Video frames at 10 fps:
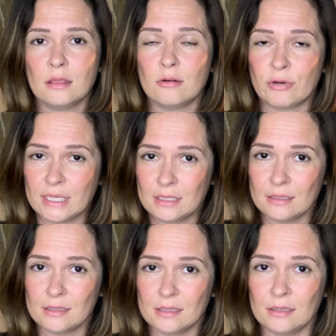
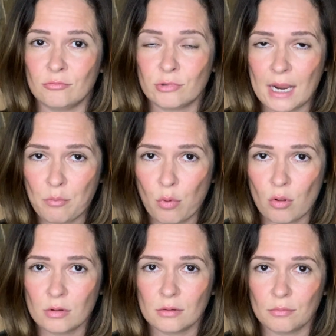residents in
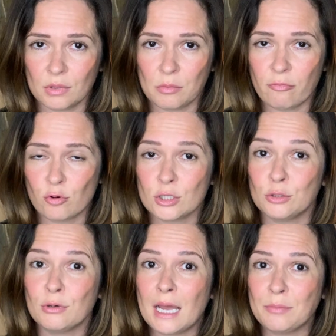Ramble, Biltmore Forest
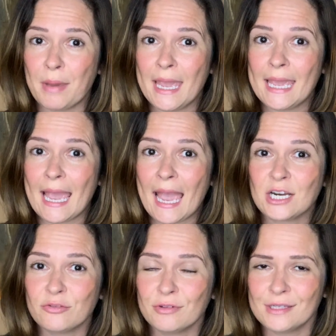do not pay
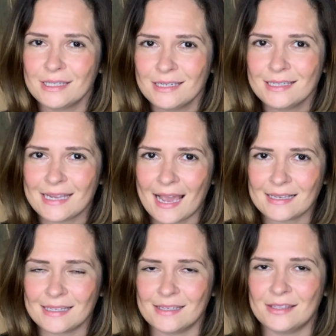Asheville city
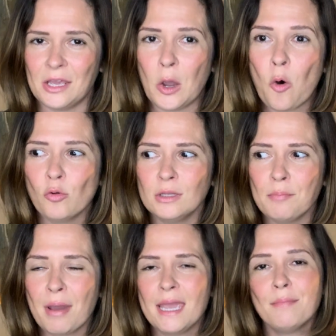taxes. They only
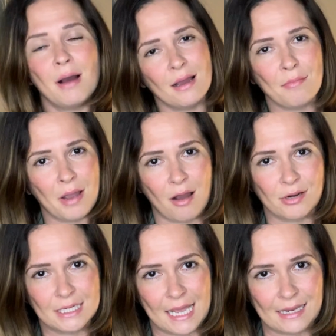pay Buncombe
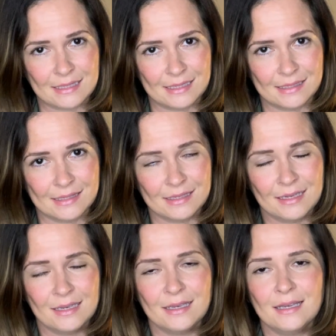County taxes.
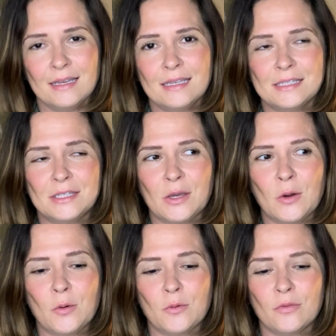
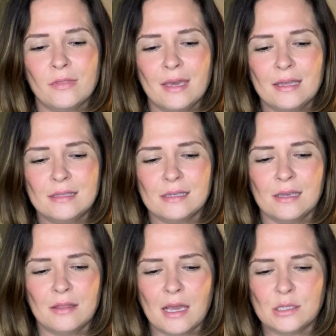So that's
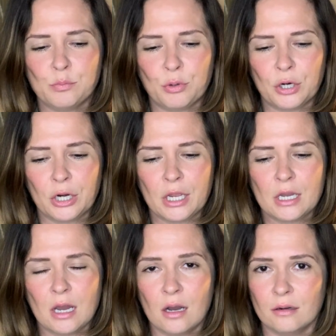a nice perk
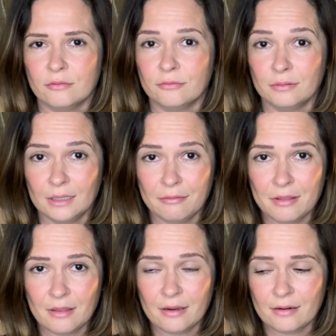of
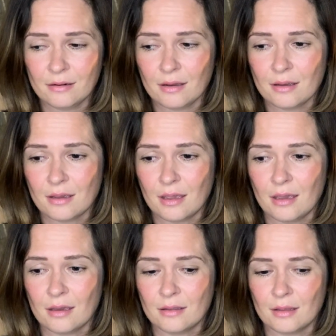living there
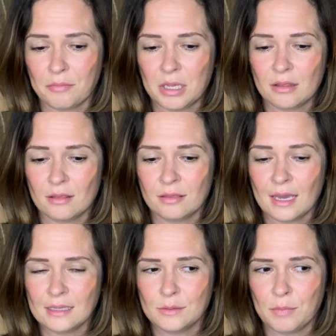and I mean
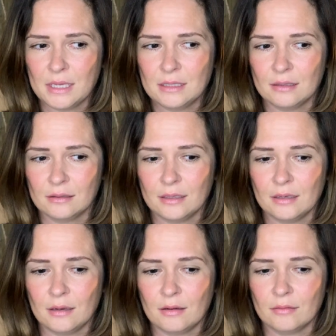that's
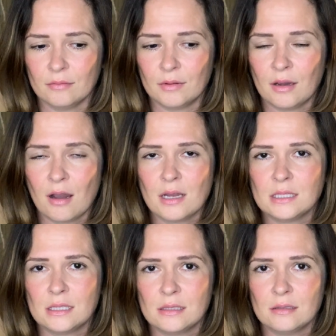basically
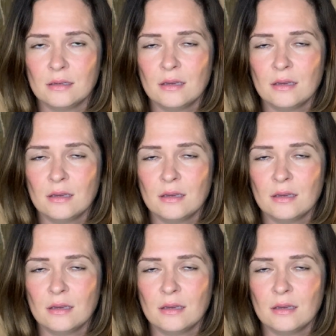cuts